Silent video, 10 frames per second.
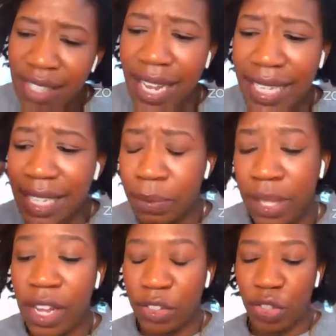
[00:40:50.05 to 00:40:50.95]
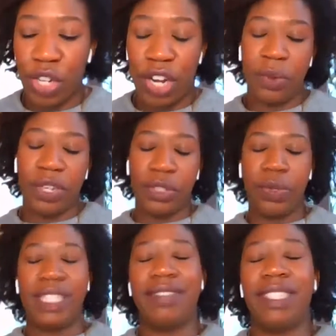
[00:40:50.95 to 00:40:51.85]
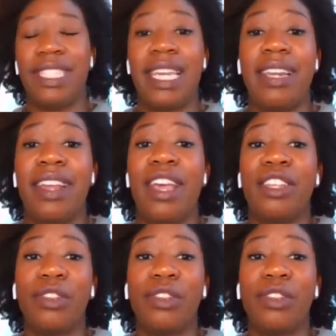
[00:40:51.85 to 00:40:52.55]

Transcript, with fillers: like I said, we launched in January 2017.